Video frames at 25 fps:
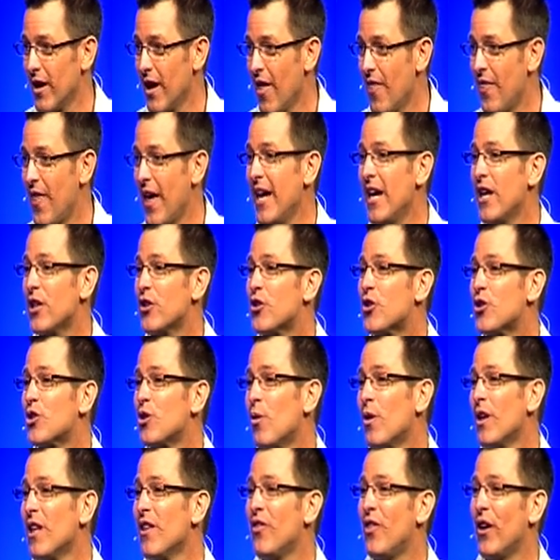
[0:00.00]
They
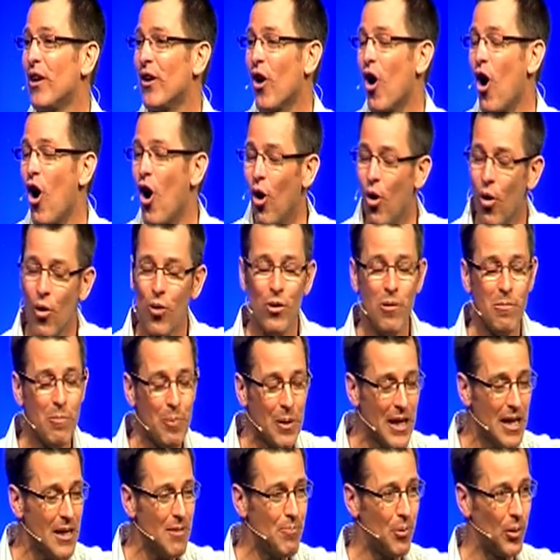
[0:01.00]
extorted their own
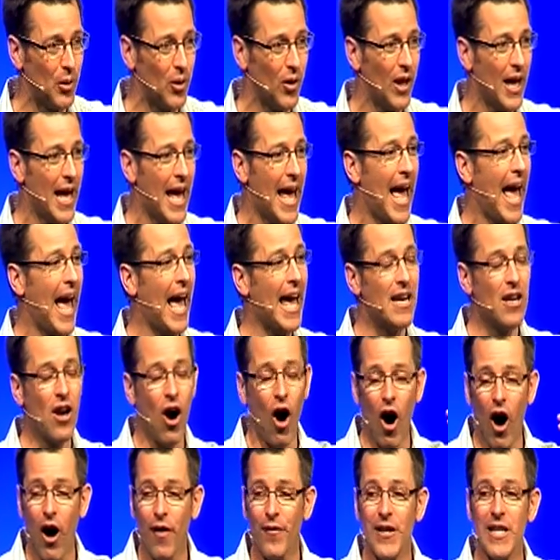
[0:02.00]
people and
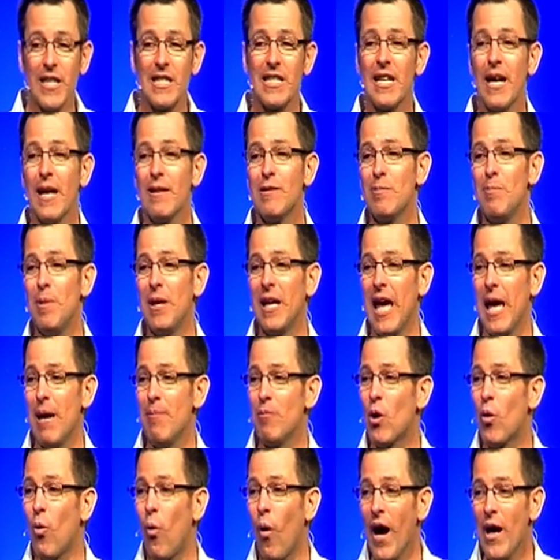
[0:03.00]
oftentimes became
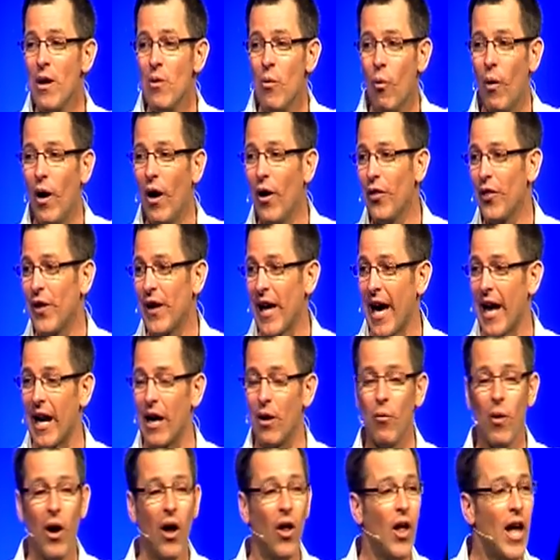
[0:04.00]
quite wealthy at it.
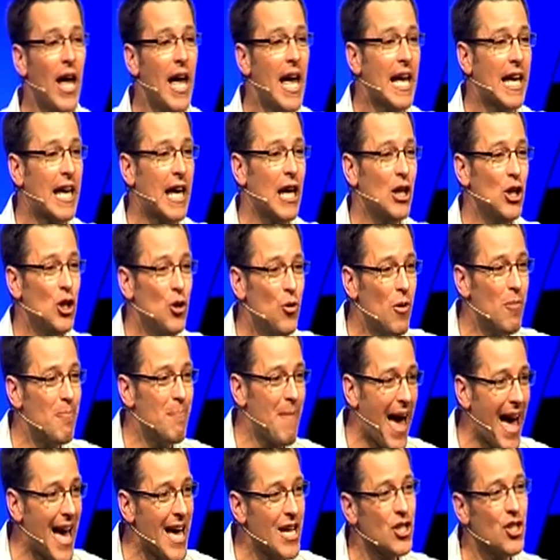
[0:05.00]
Well, can you
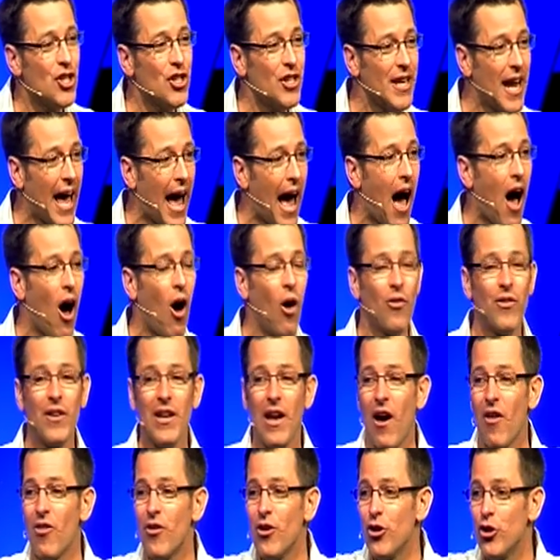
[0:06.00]
imagine how the
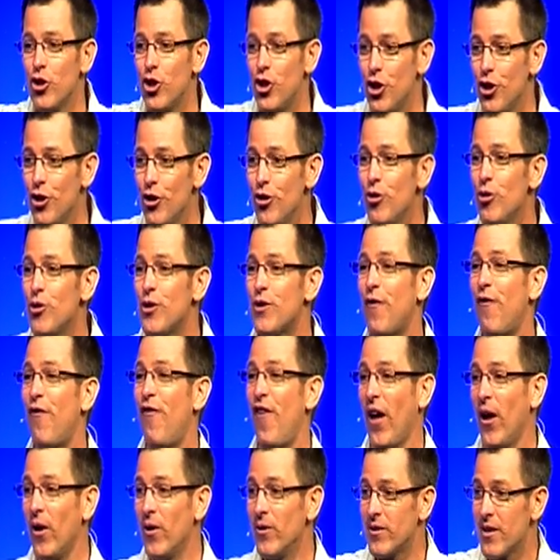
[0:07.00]
other Jews
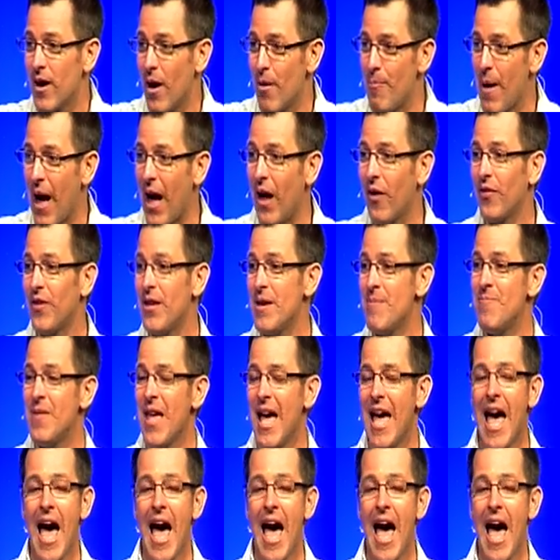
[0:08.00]
felt about them?